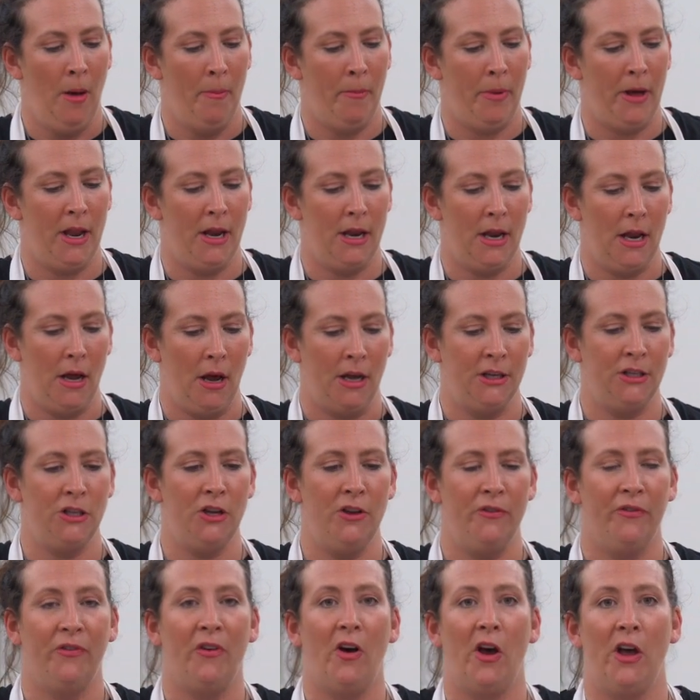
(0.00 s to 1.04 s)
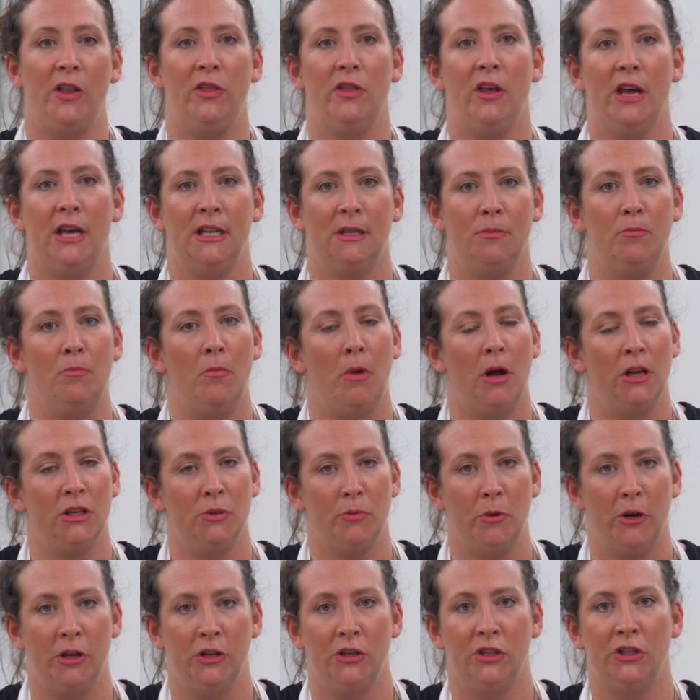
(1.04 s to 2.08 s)
But I do find that it's
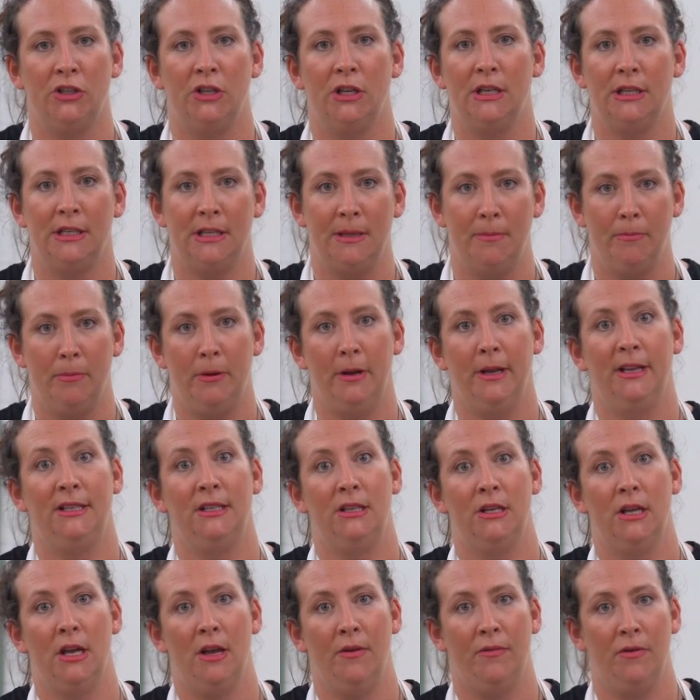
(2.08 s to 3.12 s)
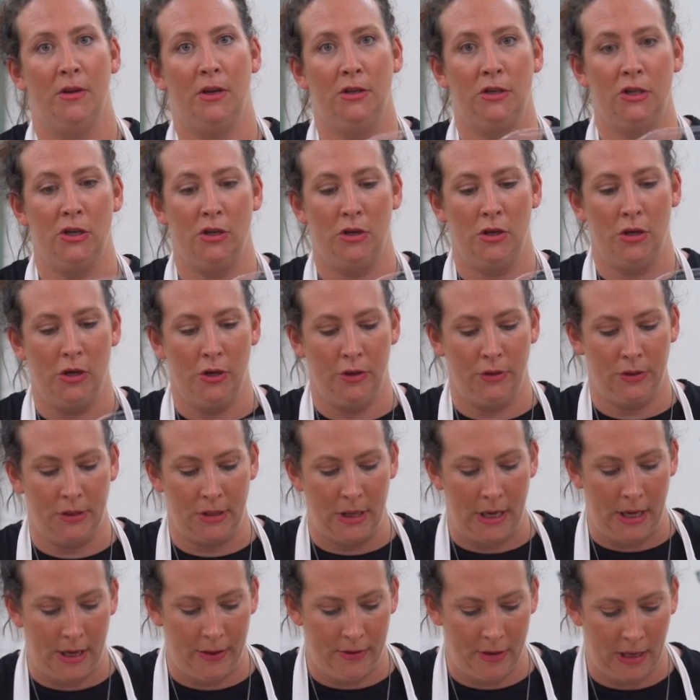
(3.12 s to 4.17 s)
much simpler if you do use
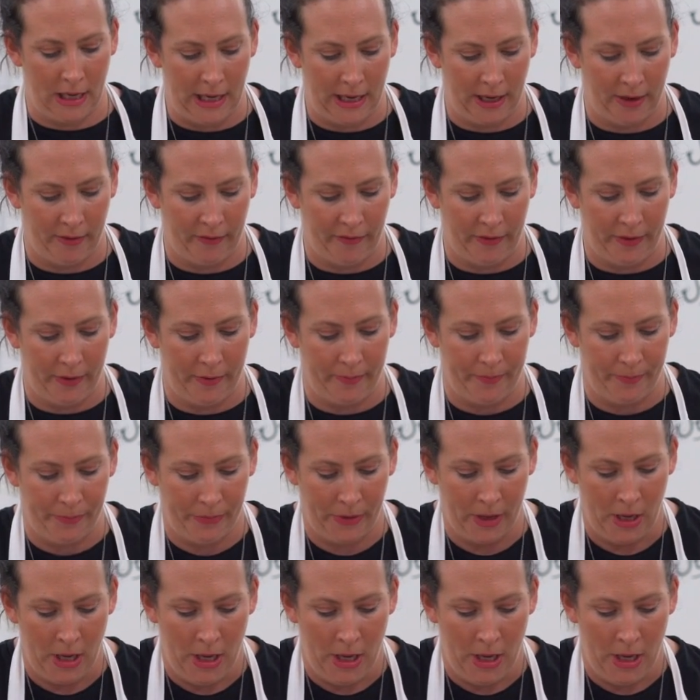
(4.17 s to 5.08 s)
the cling film.